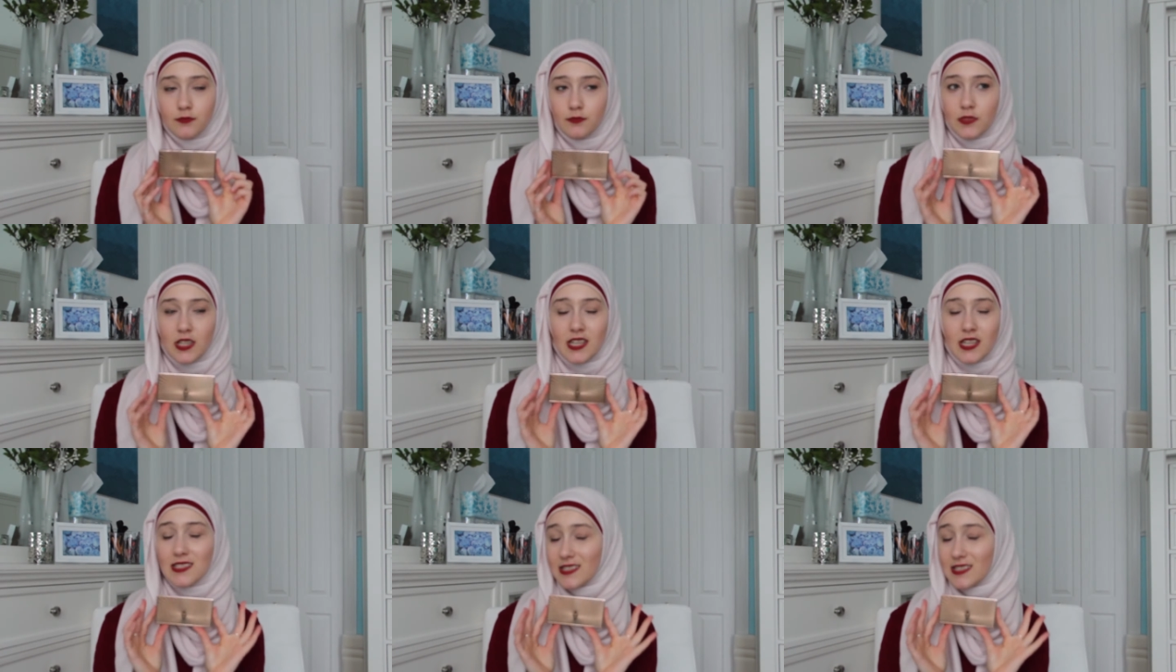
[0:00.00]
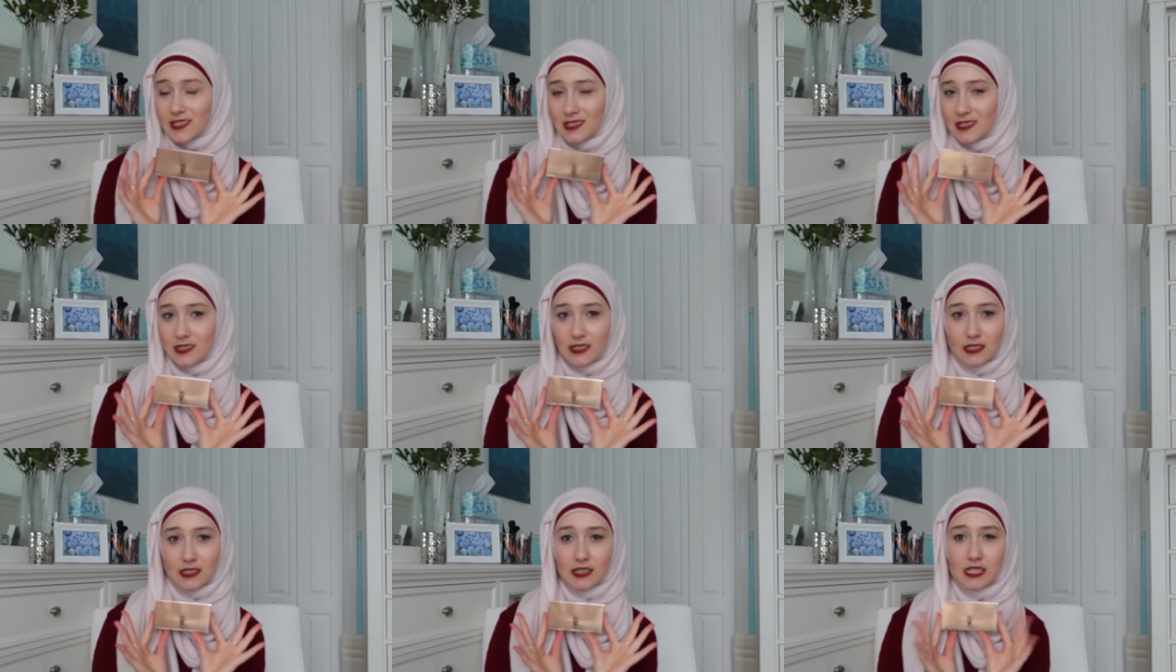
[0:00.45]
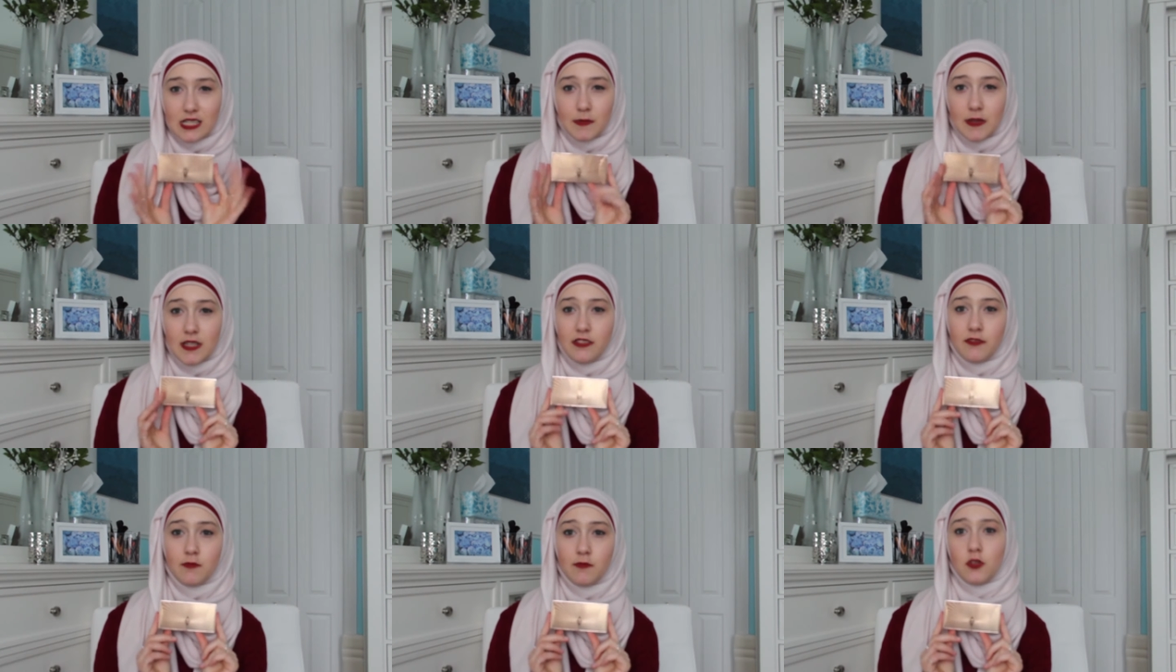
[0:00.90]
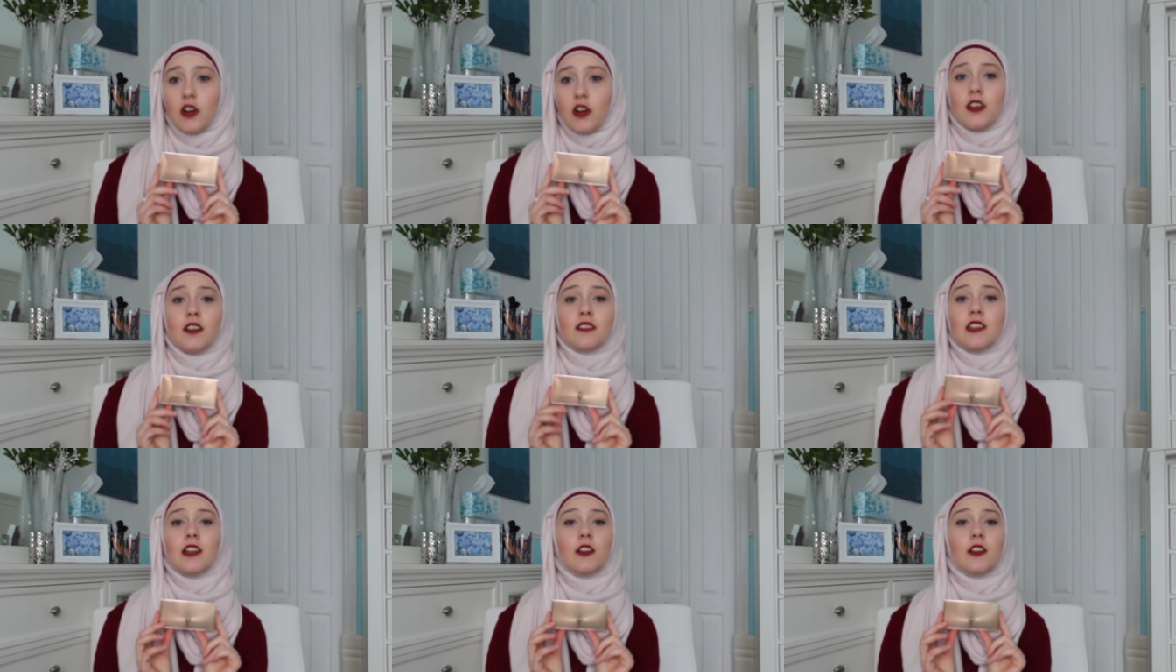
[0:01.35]
because since it's an expensive
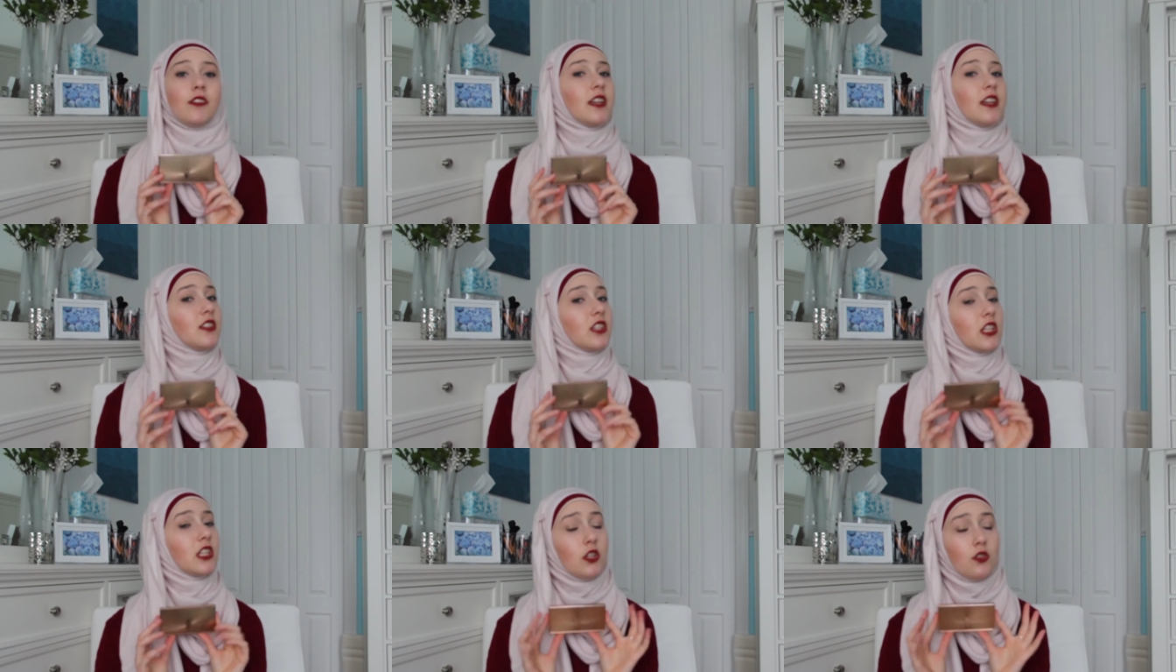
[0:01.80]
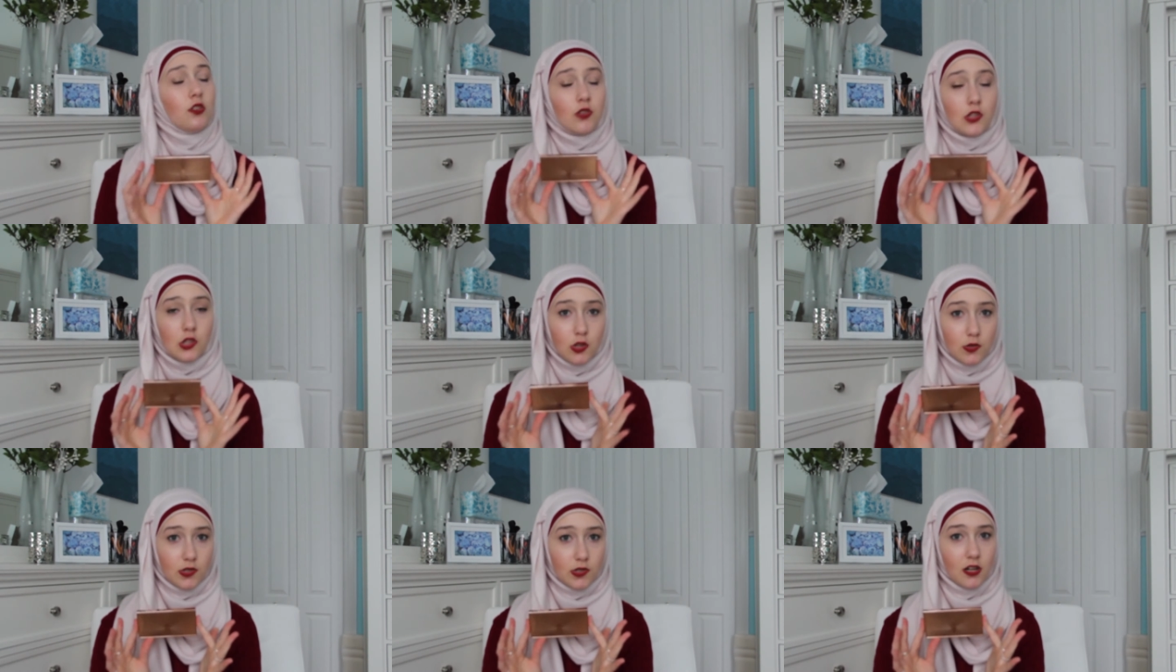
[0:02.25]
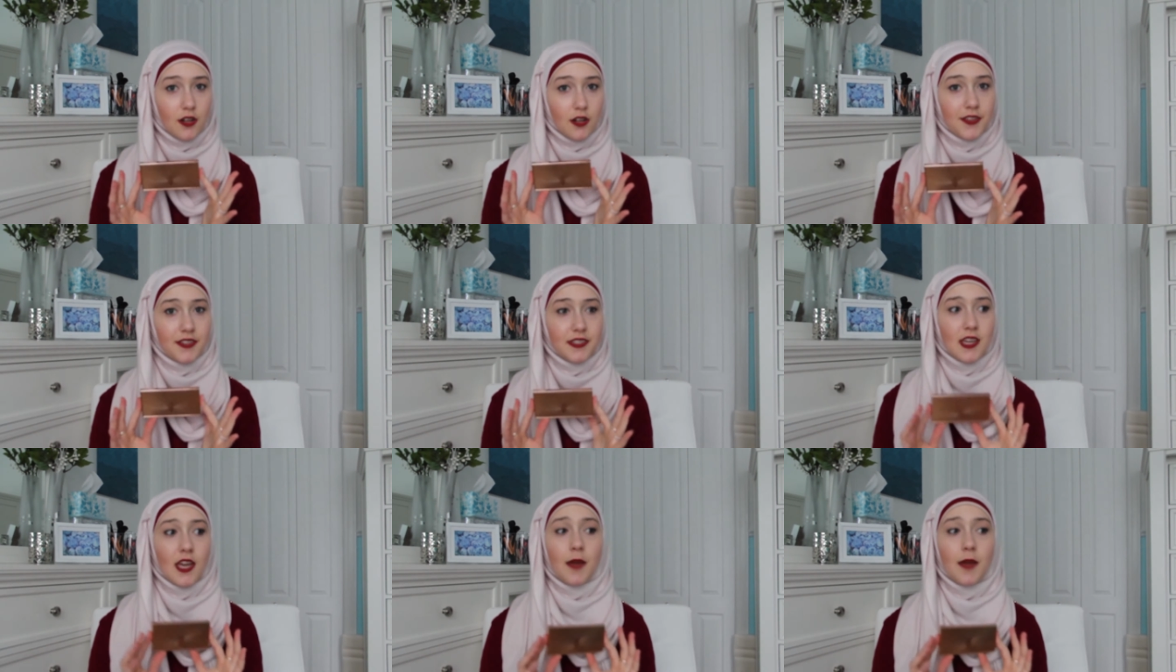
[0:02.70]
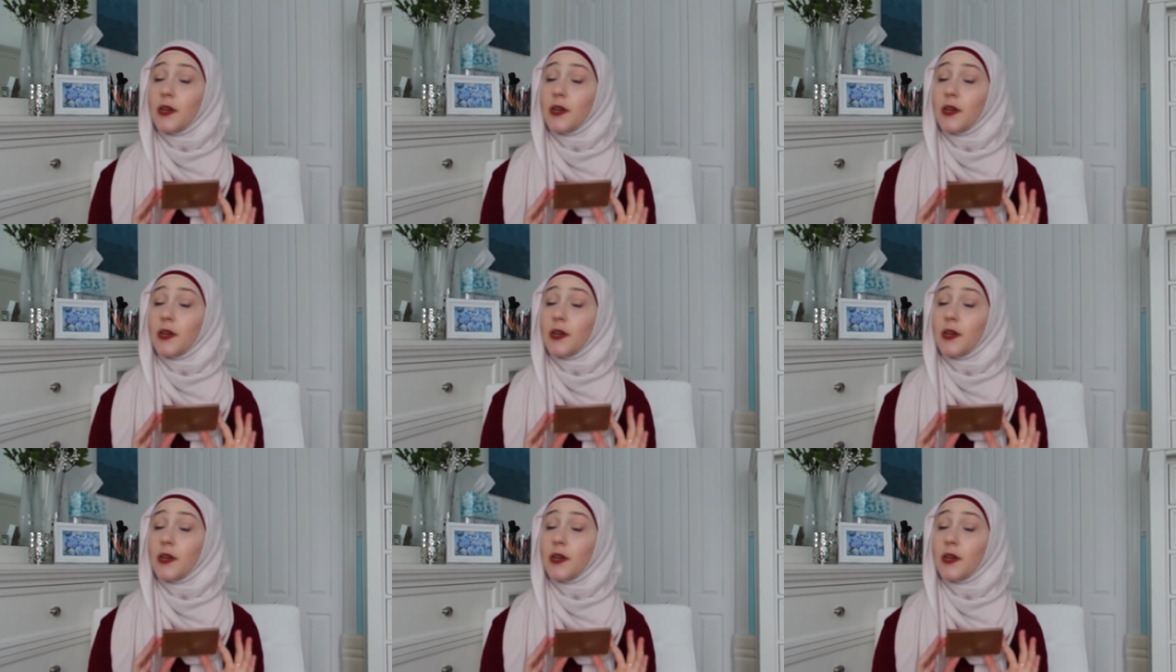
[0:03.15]
product, I don't like to use it all the time,